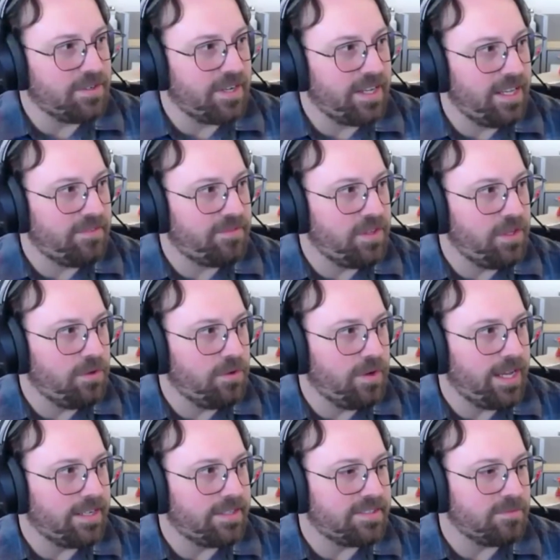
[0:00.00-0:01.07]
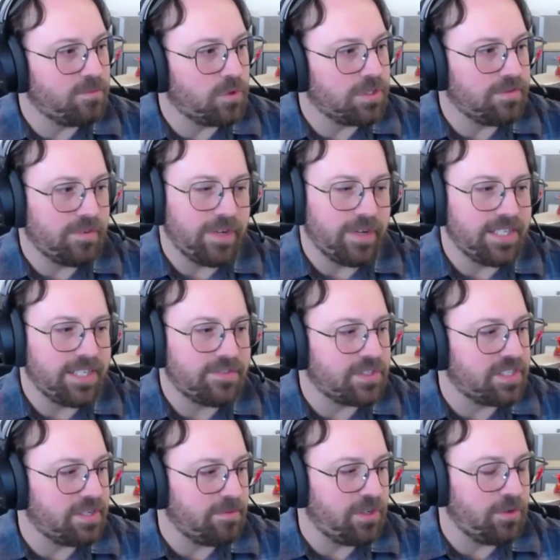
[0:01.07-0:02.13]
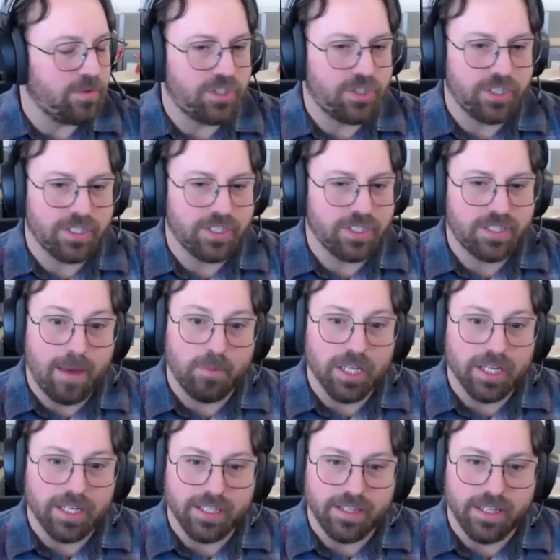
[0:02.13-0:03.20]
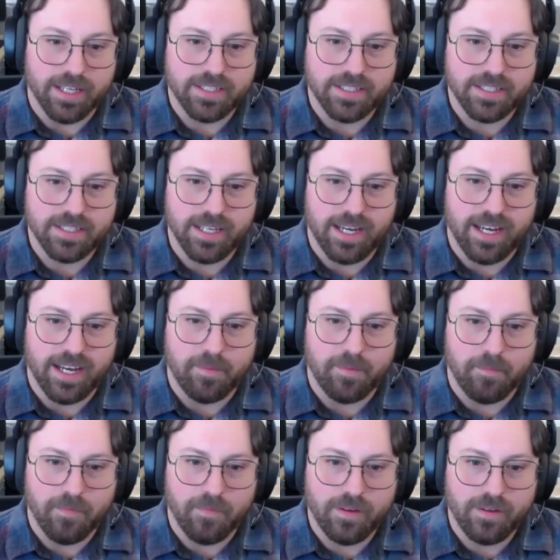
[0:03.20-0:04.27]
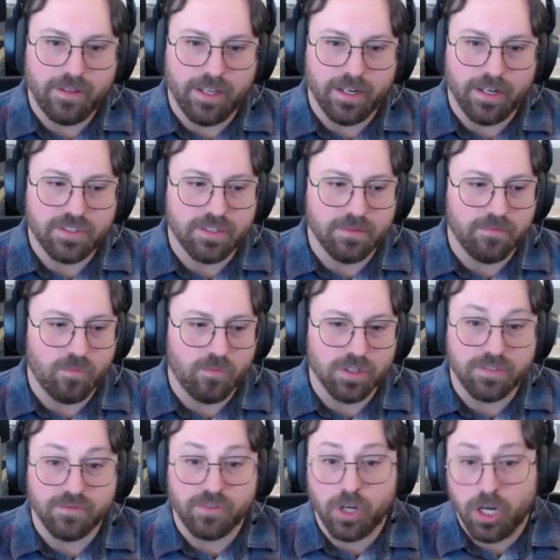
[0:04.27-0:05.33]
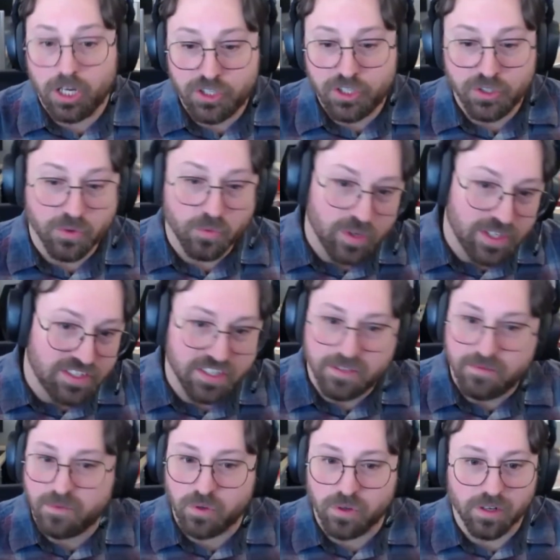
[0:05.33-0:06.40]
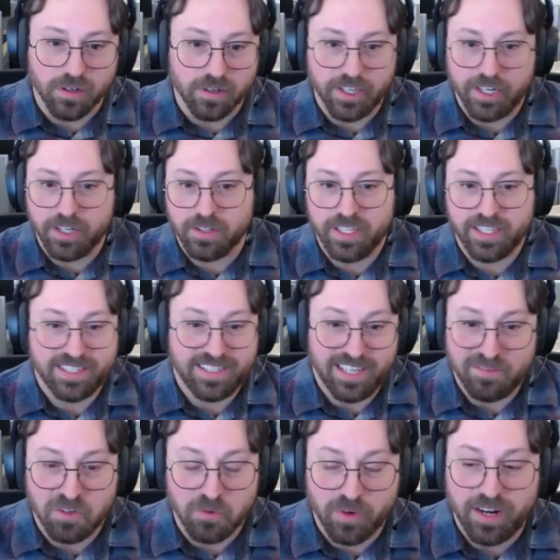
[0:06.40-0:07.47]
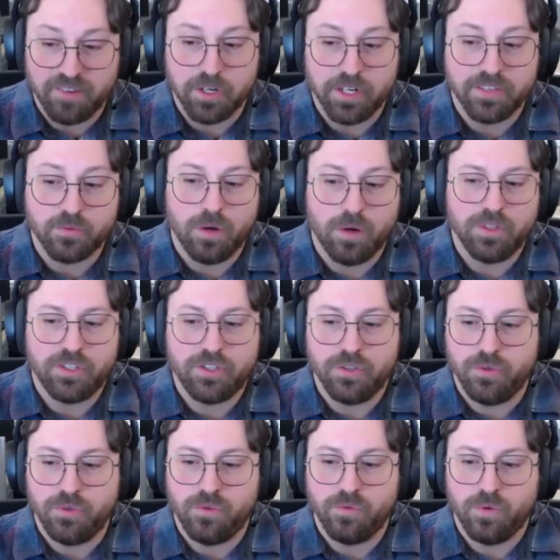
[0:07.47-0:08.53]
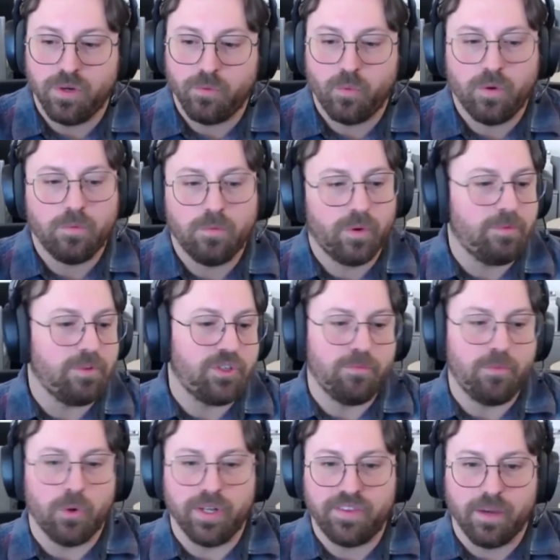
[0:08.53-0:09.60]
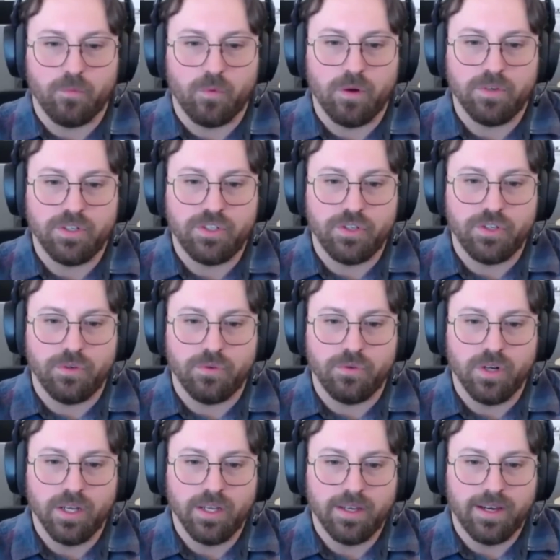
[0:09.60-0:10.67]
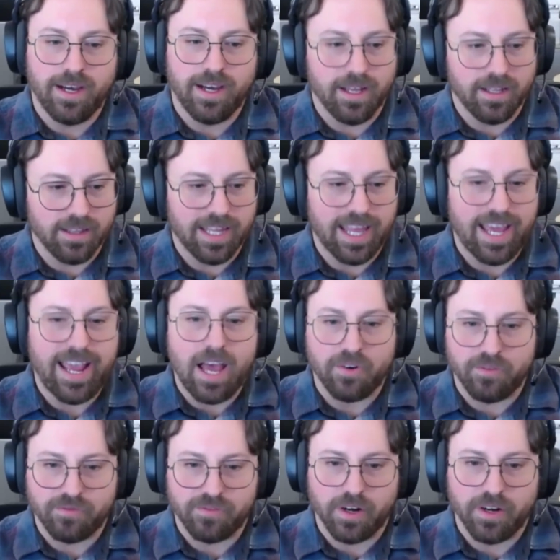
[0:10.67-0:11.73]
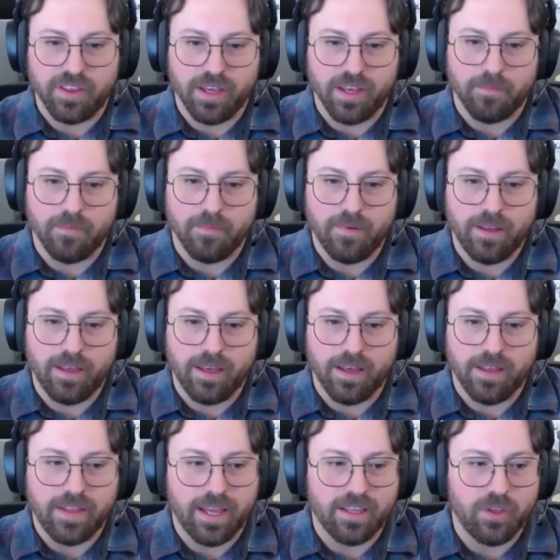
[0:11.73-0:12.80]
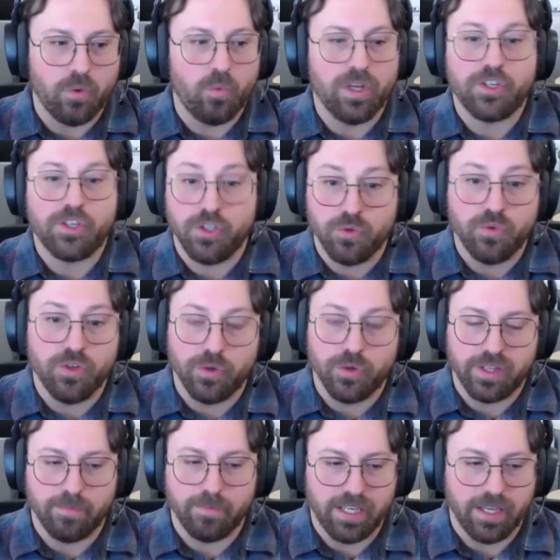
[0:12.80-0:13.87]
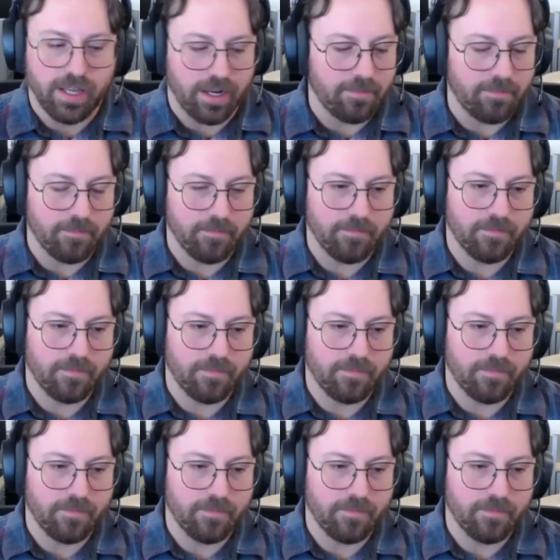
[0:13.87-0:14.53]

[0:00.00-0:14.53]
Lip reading: So if you had some words of advice for someone who was just dabbling in this, some words of caution or wisdom or, excitement or whatever it is, where would you point them? What would you lay out in front of them that you wish you knew at the beginning?